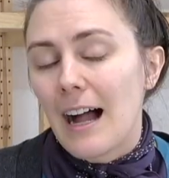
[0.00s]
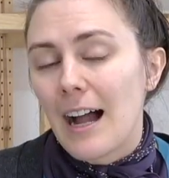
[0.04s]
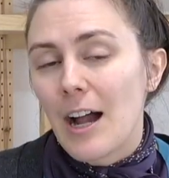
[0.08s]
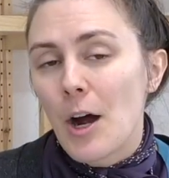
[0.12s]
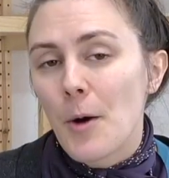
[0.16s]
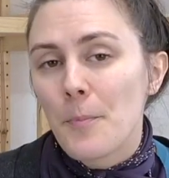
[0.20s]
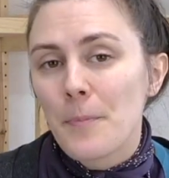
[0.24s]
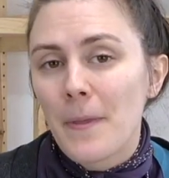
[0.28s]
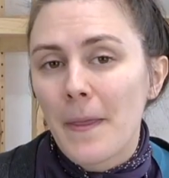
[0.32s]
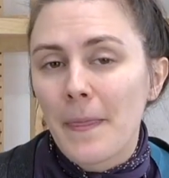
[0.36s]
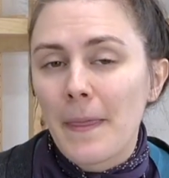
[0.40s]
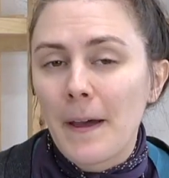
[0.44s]
I
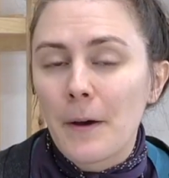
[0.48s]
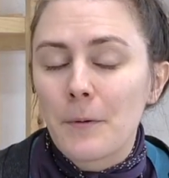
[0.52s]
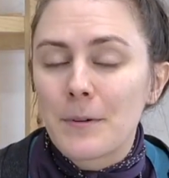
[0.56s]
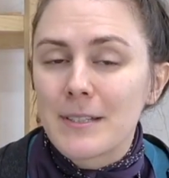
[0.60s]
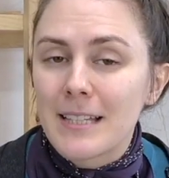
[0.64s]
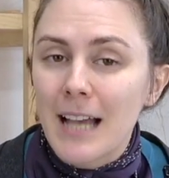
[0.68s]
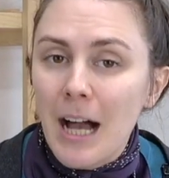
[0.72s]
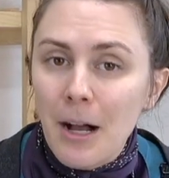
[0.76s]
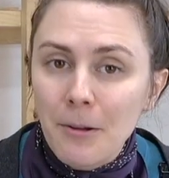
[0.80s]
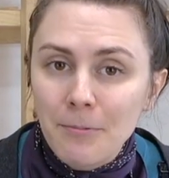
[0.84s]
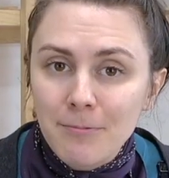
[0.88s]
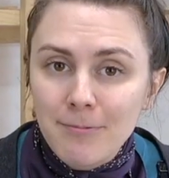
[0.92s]
hope that that
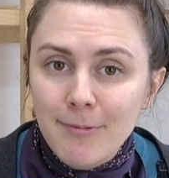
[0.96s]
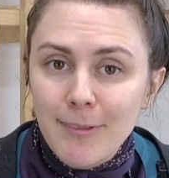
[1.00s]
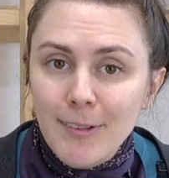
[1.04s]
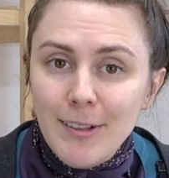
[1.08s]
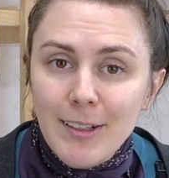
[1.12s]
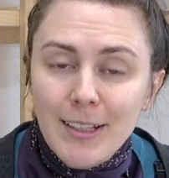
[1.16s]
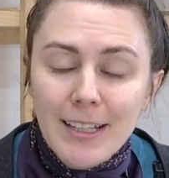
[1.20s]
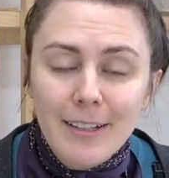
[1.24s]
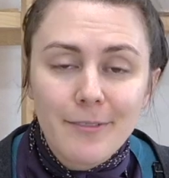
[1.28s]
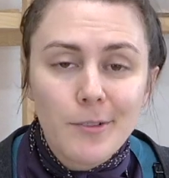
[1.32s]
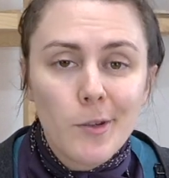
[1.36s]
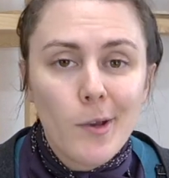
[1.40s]
was
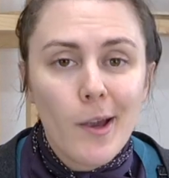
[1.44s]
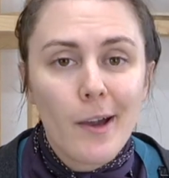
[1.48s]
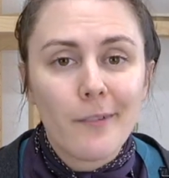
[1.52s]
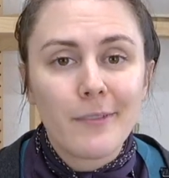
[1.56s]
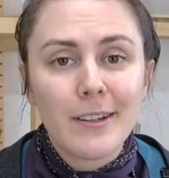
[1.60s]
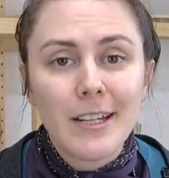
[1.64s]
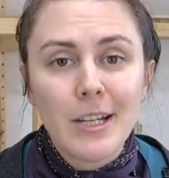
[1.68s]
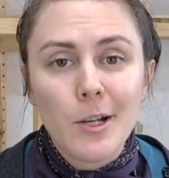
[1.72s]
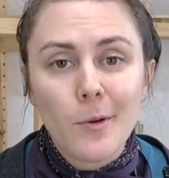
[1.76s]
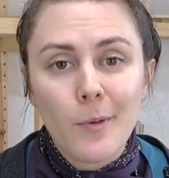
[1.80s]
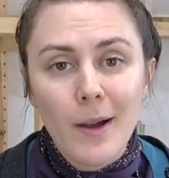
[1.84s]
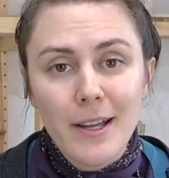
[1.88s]
helpful. If you have
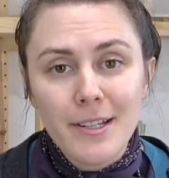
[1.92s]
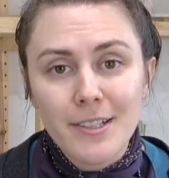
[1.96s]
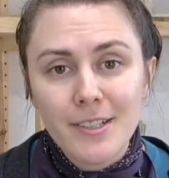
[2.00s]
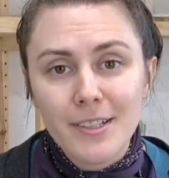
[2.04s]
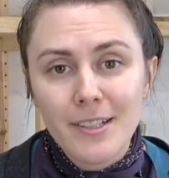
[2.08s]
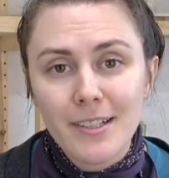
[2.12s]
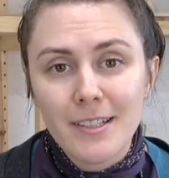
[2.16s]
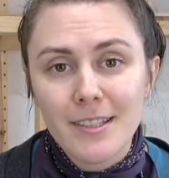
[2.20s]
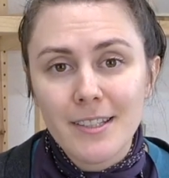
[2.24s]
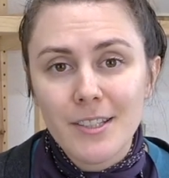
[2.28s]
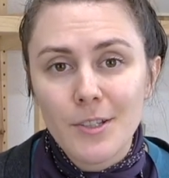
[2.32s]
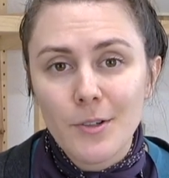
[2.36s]
any
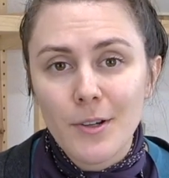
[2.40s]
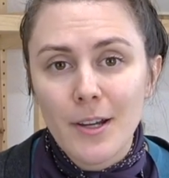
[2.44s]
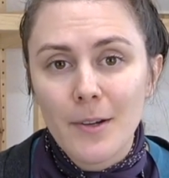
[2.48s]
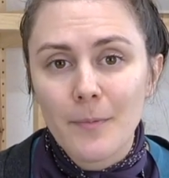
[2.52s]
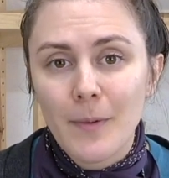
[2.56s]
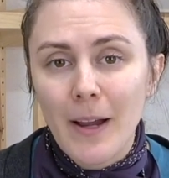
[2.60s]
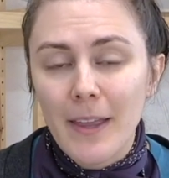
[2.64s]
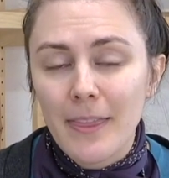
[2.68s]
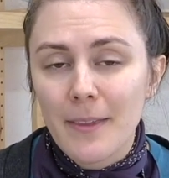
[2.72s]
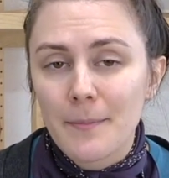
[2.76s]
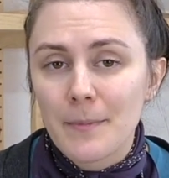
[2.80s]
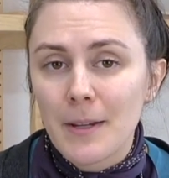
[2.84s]
questions, you
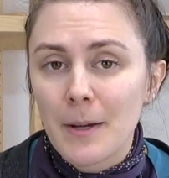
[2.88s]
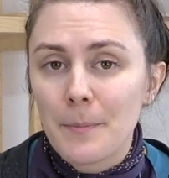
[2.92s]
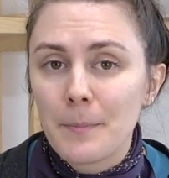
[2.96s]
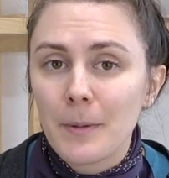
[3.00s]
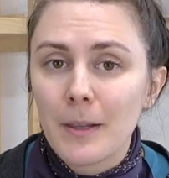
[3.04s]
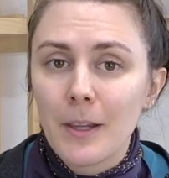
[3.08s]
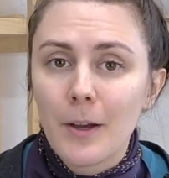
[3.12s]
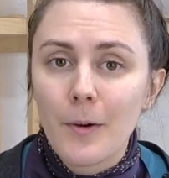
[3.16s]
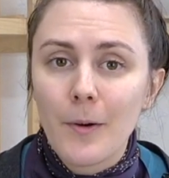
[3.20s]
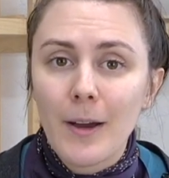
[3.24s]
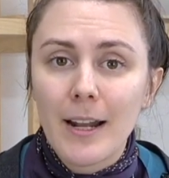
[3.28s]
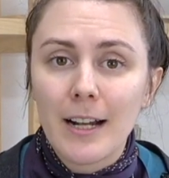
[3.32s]
can write them down
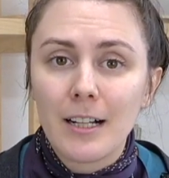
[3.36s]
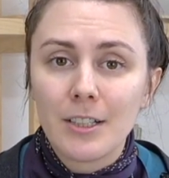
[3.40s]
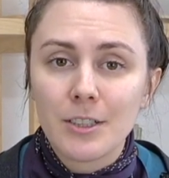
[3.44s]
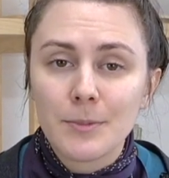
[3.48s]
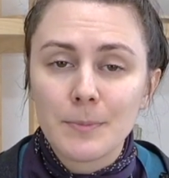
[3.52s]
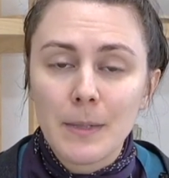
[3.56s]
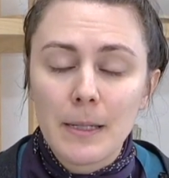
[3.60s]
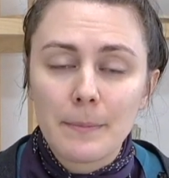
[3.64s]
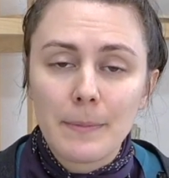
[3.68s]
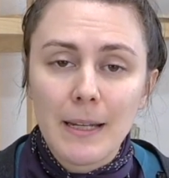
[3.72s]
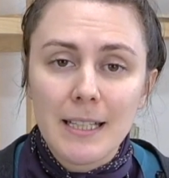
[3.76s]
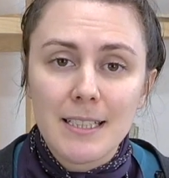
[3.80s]
below and I'll
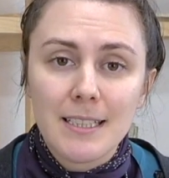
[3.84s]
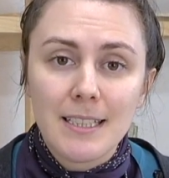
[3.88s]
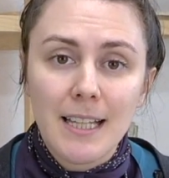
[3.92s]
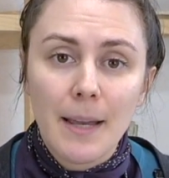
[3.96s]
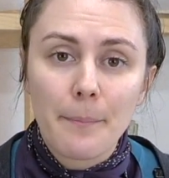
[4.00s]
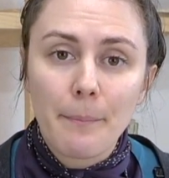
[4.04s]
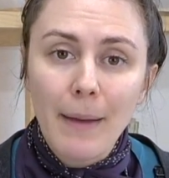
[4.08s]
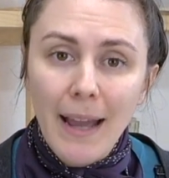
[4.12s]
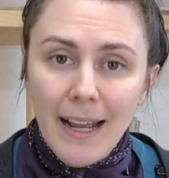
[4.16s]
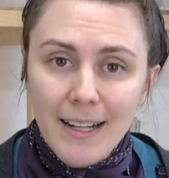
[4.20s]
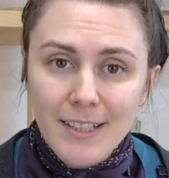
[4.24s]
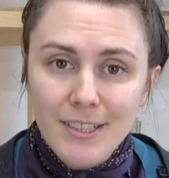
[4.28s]
do my best to
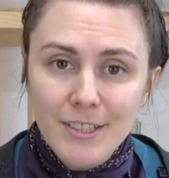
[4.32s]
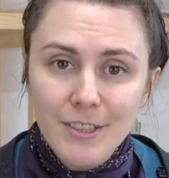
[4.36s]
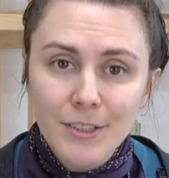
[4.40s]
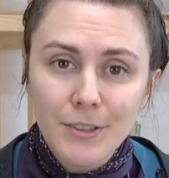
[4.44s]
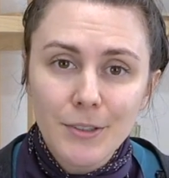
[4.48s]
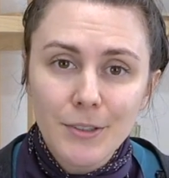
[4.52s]
get back to